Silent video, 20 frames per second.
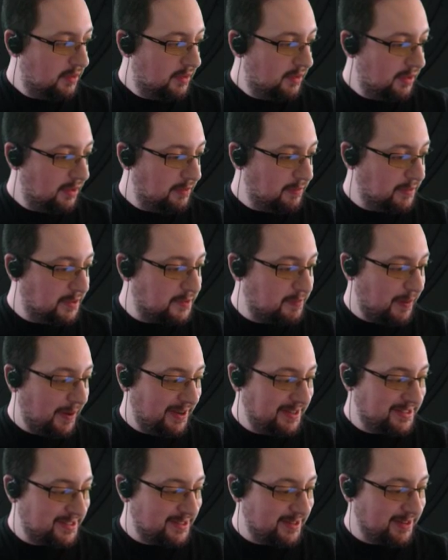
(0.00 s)
In
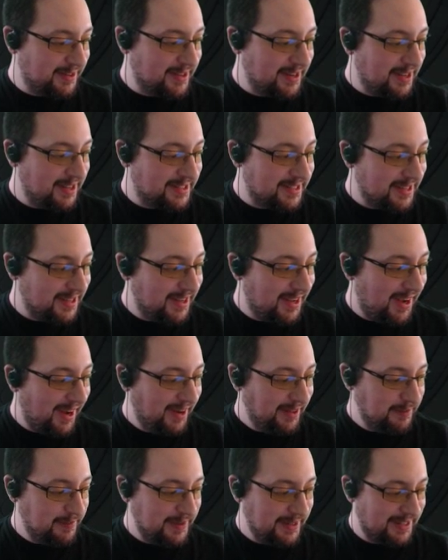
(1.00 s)
response to your Galta,
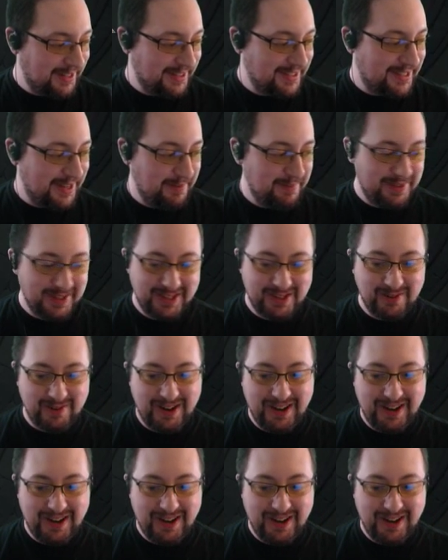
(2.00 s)
I'll be contempting your